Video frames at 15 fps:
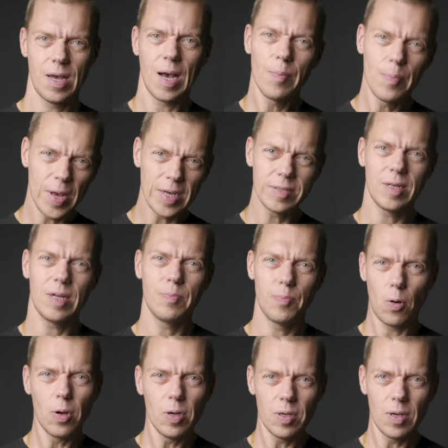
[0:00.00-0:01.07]
I'm past that
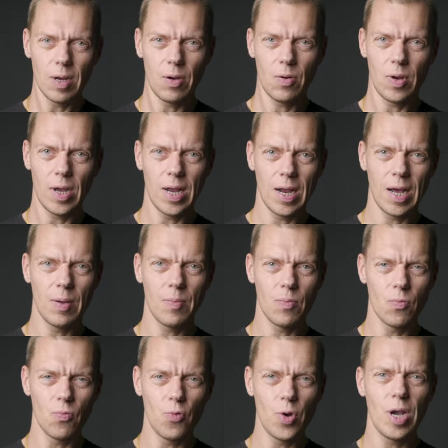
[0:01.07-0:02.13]
point now, and
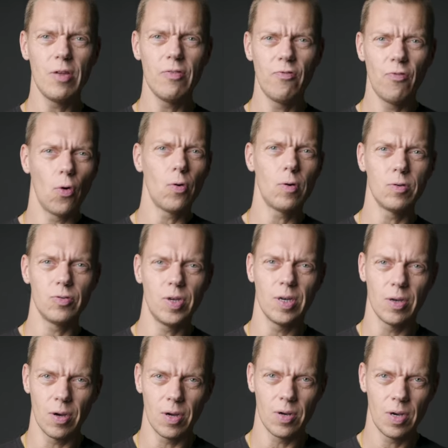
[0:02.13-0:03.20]
I'm really
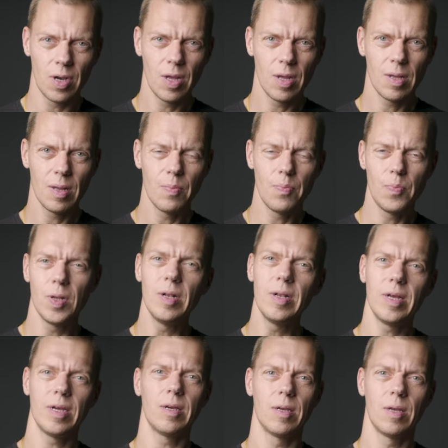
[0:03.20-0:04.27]
focusing on
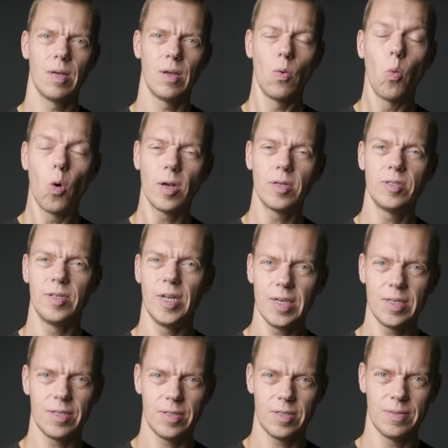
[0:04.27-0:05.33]
building what's
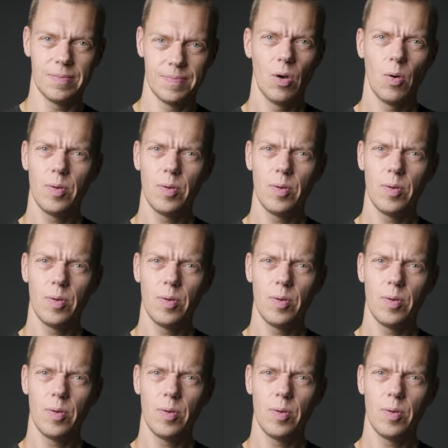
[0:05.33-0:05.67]
next.